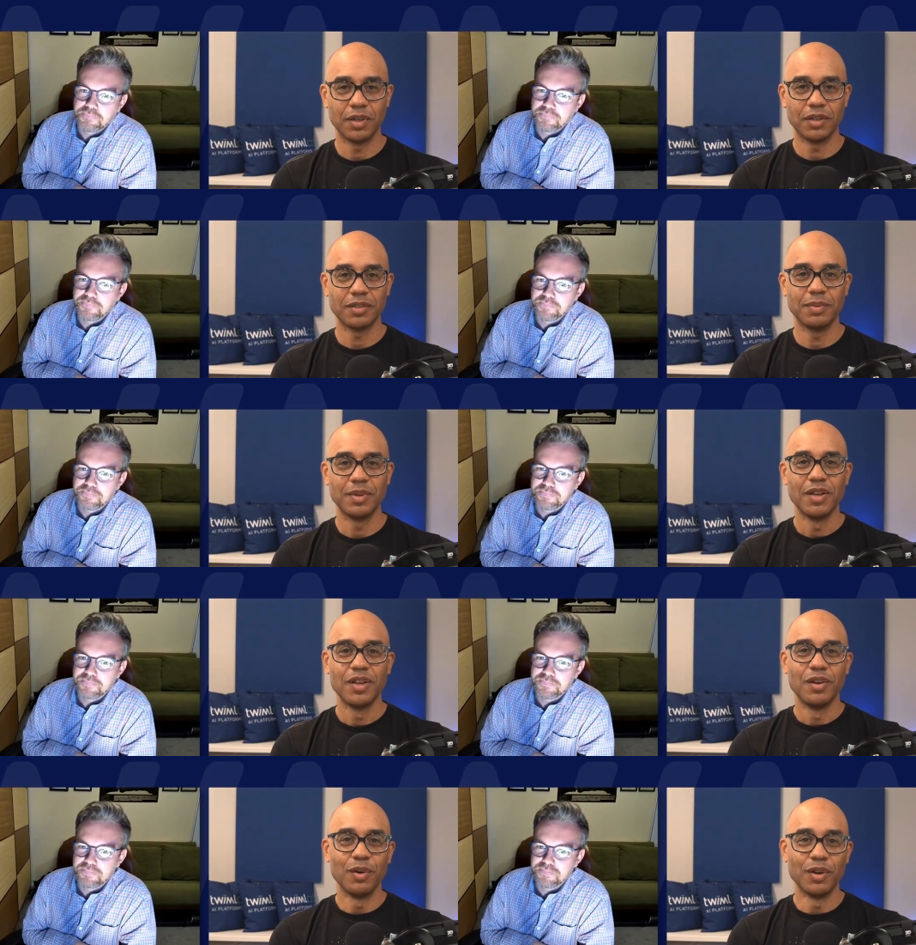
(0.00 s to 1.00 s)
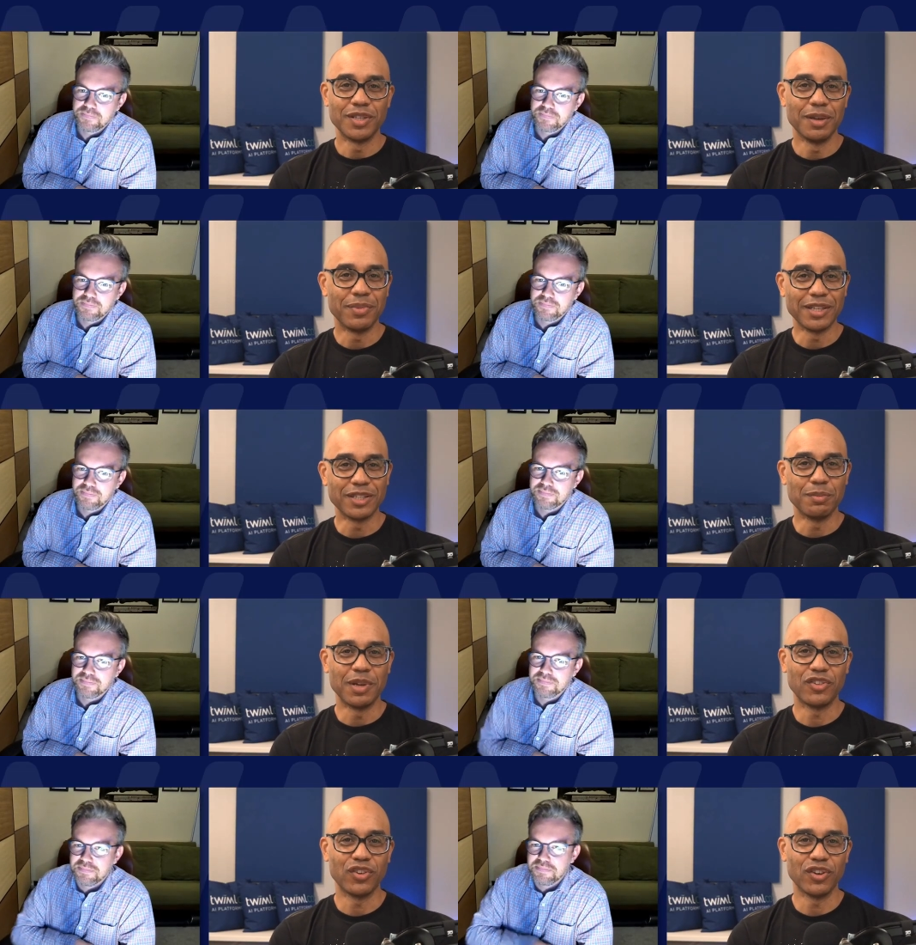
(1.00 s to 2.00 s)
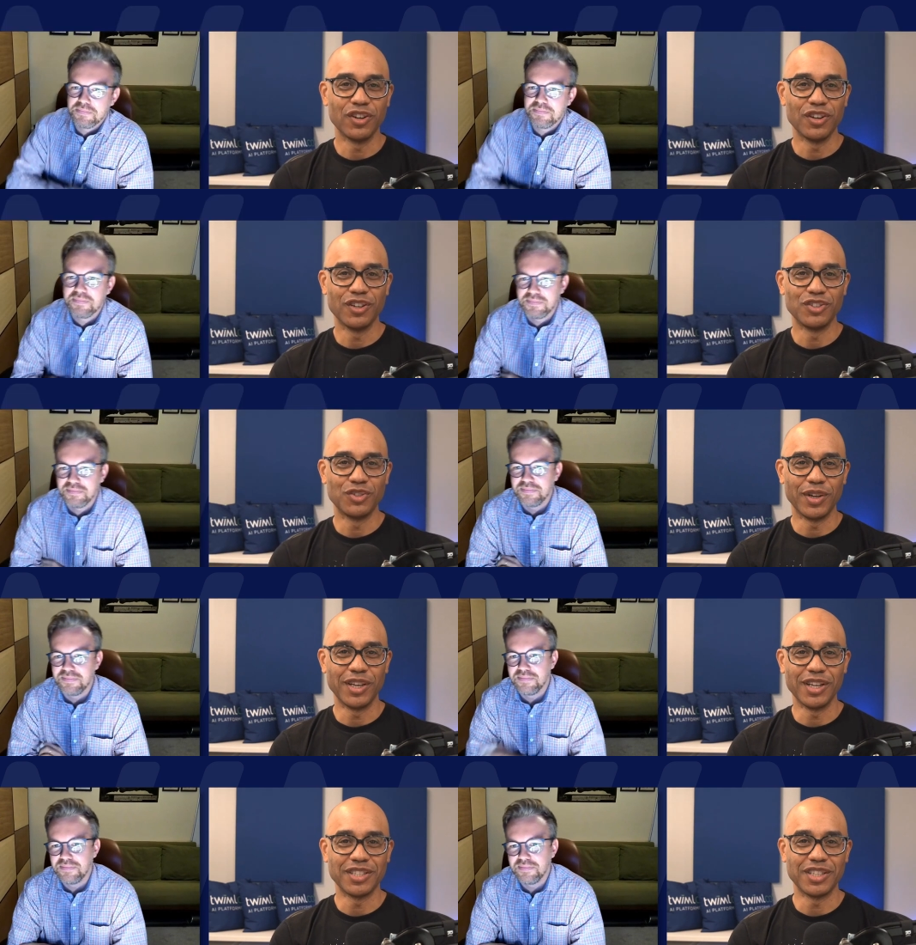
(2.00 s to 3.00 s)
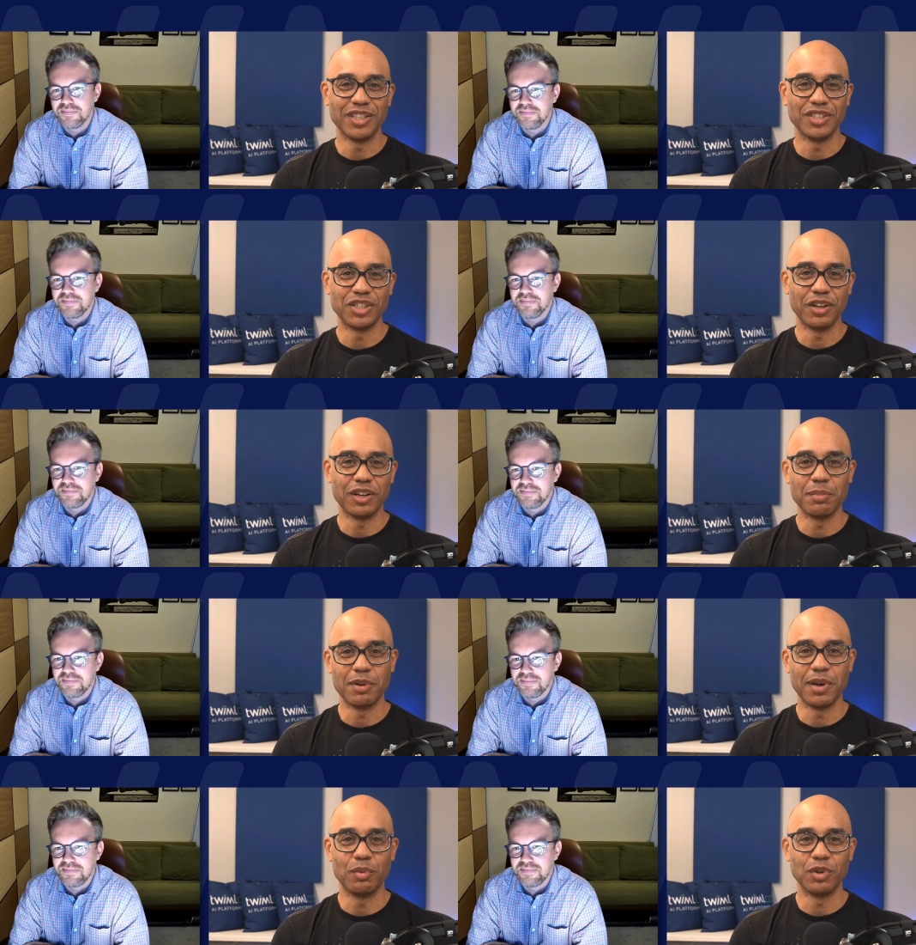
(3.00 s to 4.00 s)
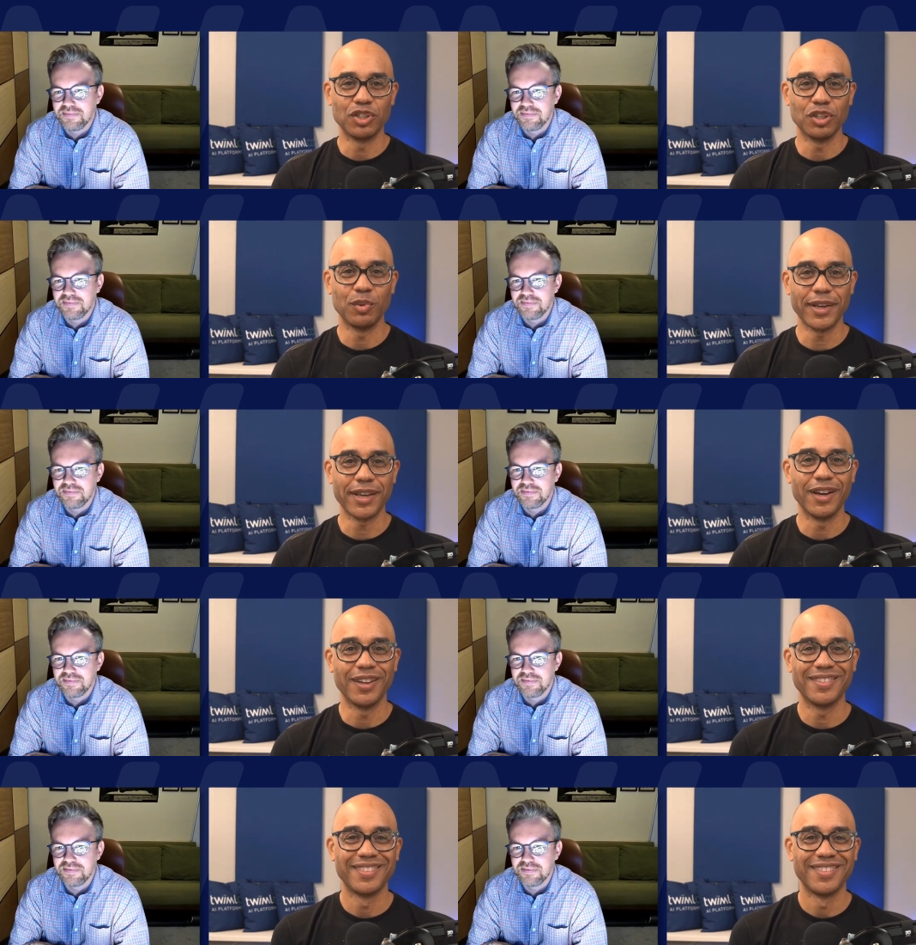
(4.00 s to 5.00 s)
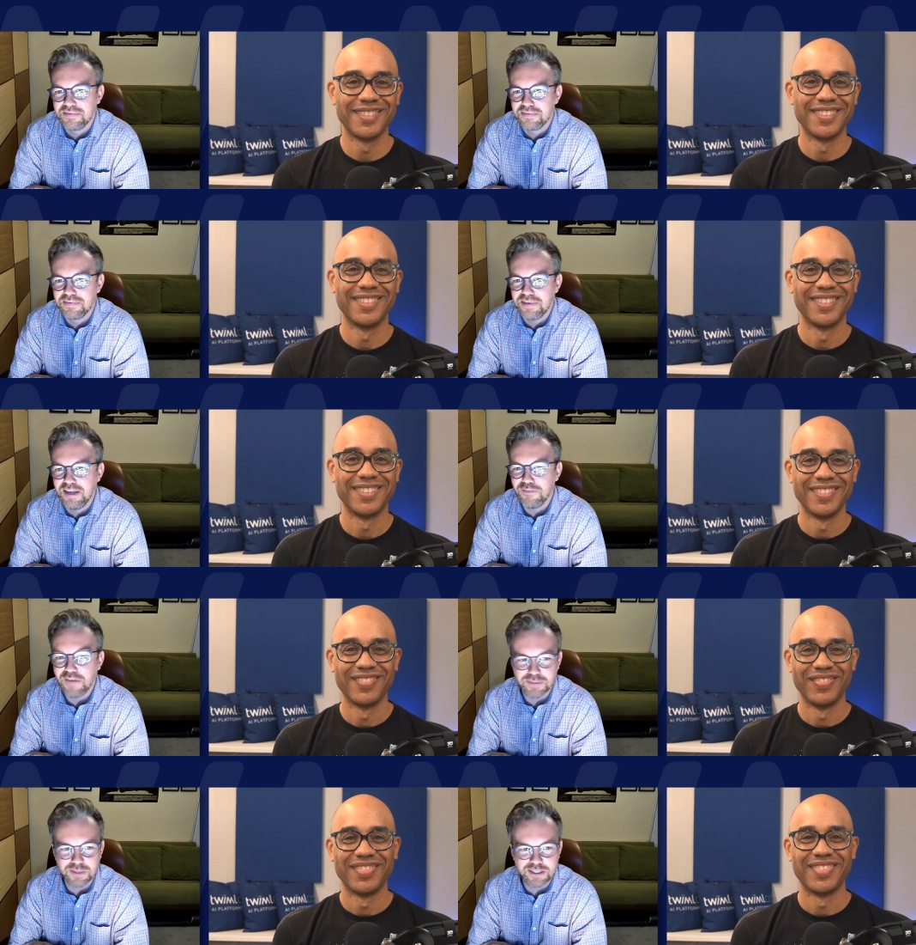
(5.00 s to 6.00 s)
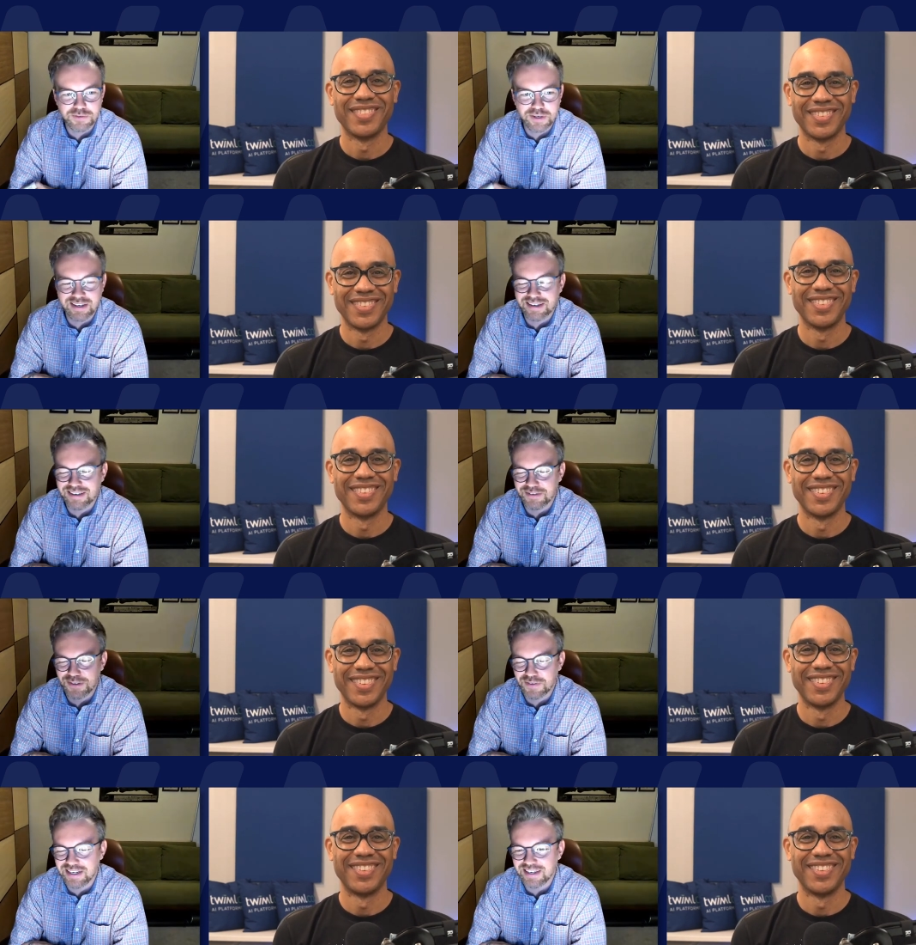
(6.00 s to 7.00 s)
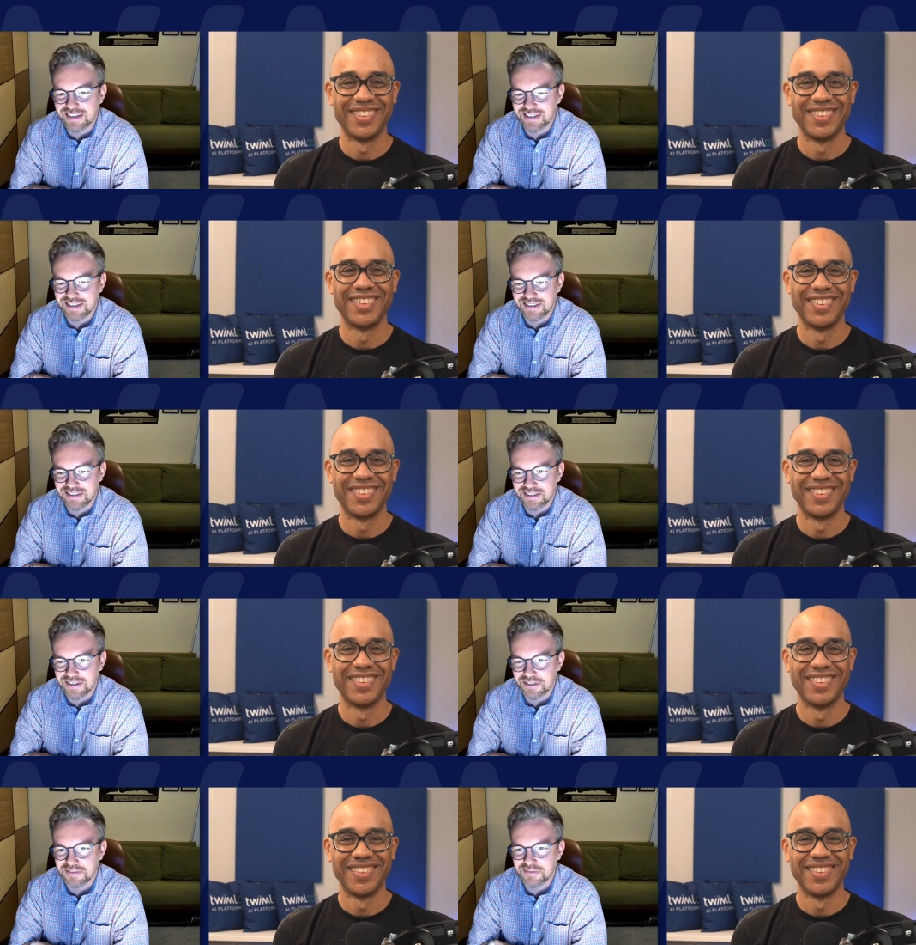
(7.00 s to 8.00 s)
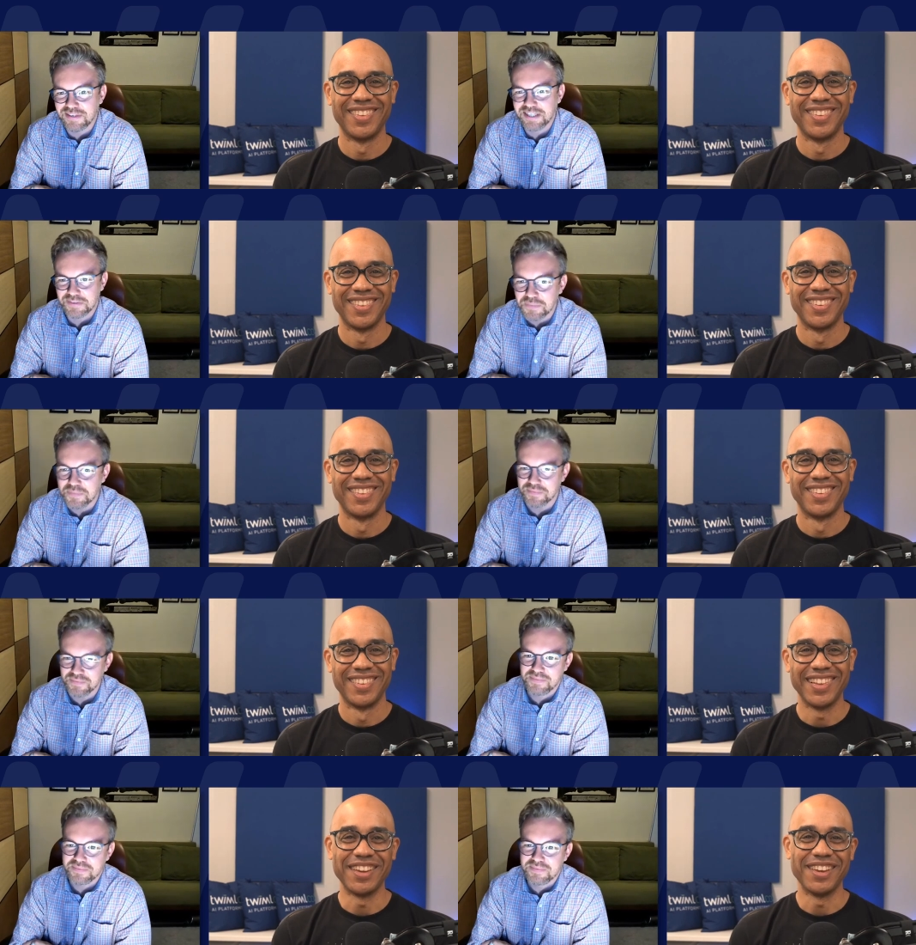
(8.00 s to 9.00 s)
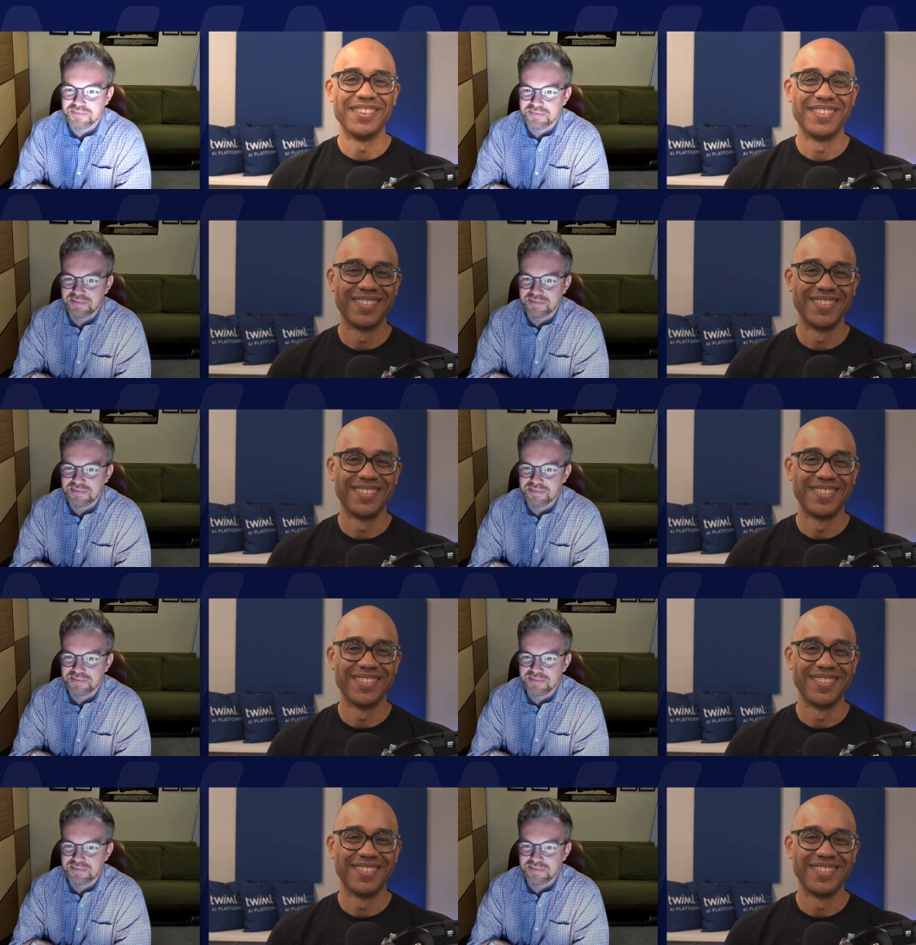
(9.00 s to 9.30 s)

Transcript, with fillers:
Speaker 1: awesome. Well, Tim, thanks so much for joining us and sharing a bit about what you're working on. Yeah, thanks
Speaker 2: so much. I really it was really exciting discussion. Thanks. Thank you.